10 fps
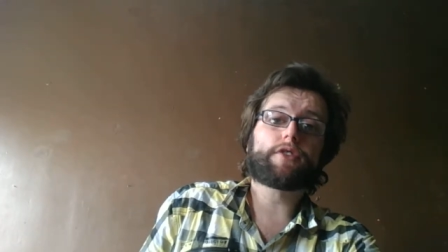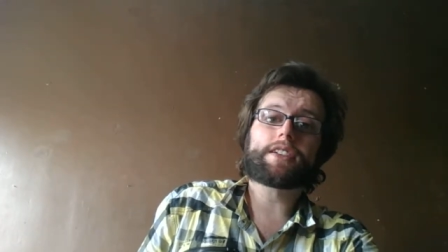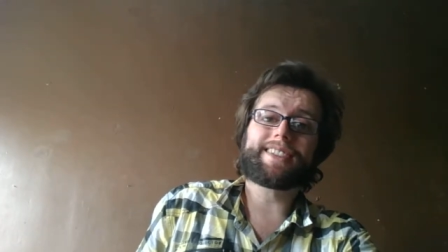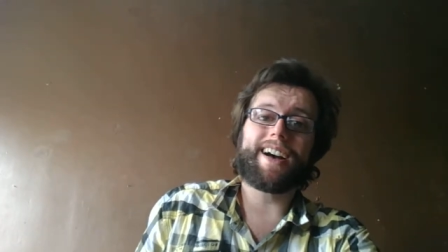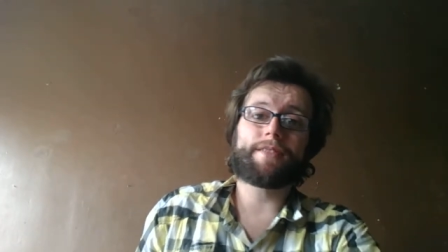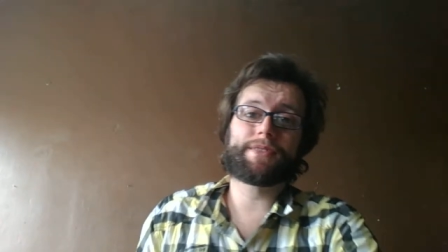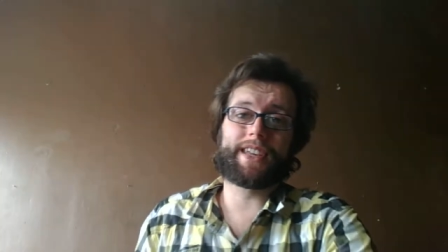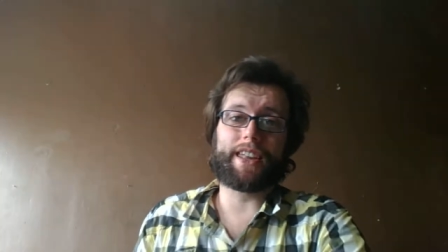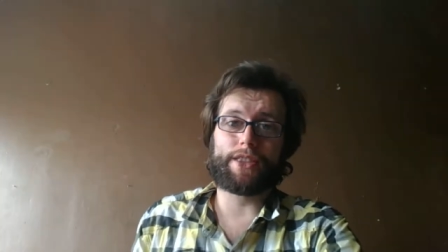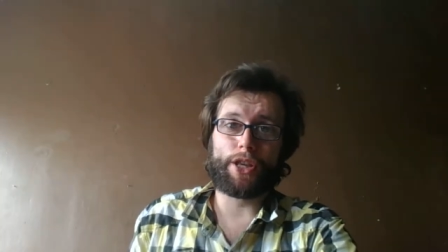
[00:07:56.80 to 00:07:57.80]
3 times to
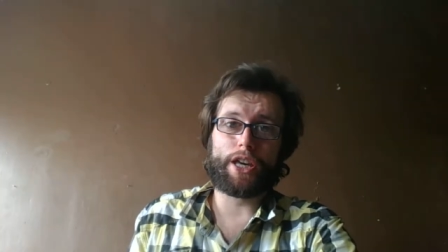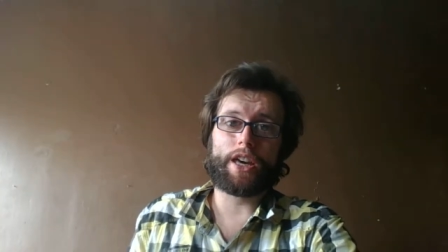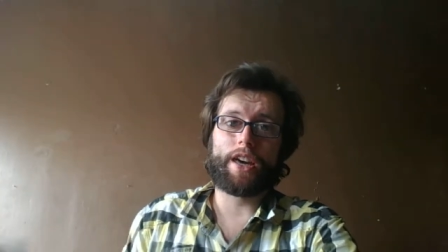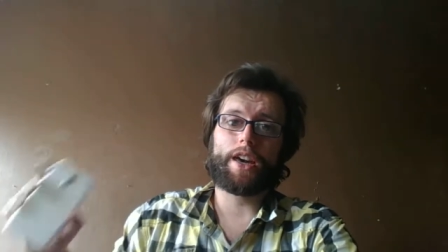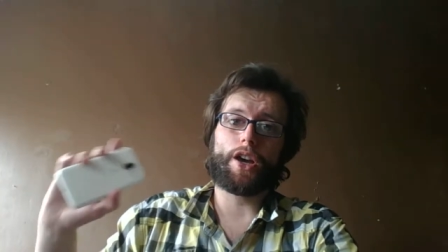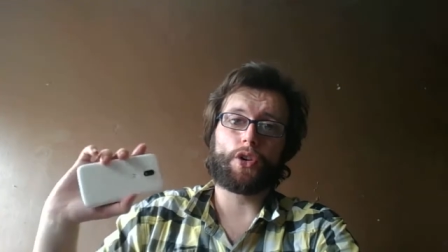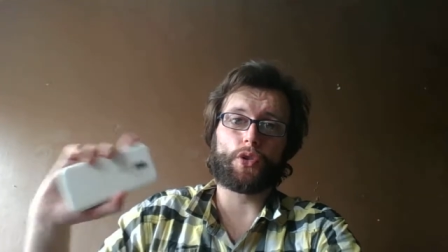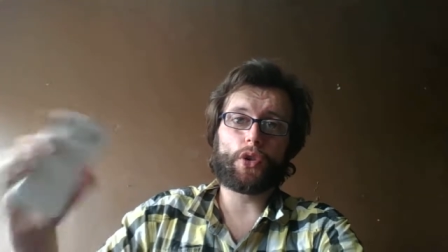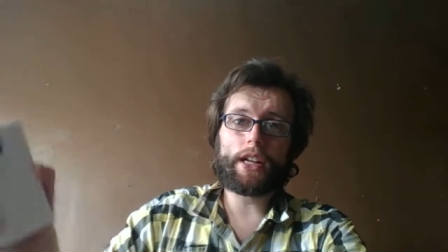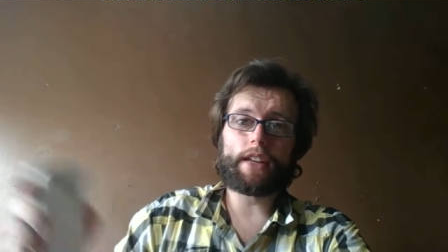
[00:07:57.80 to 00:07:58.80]
get the
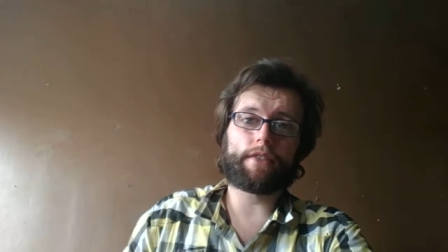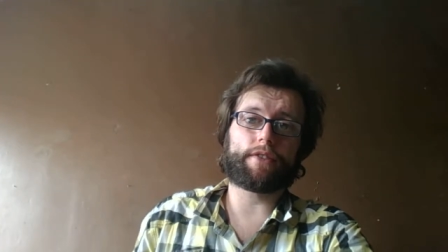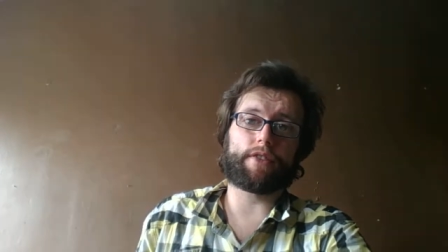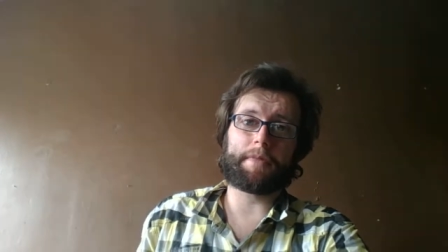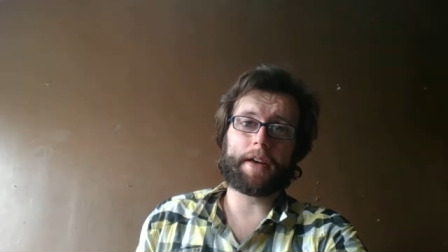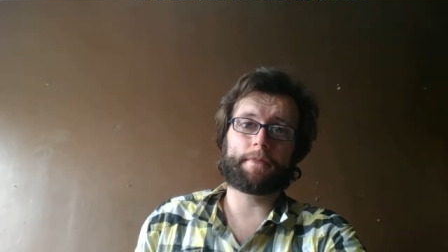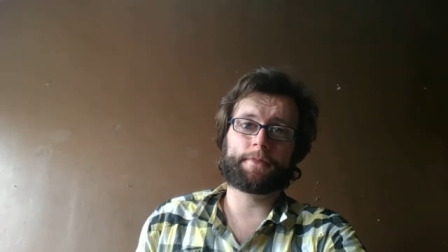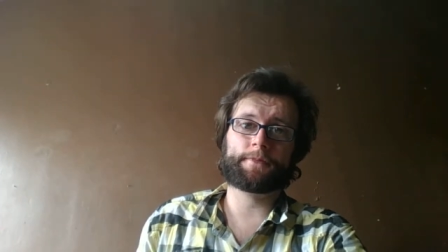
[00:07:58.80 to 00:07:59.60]
reading from it,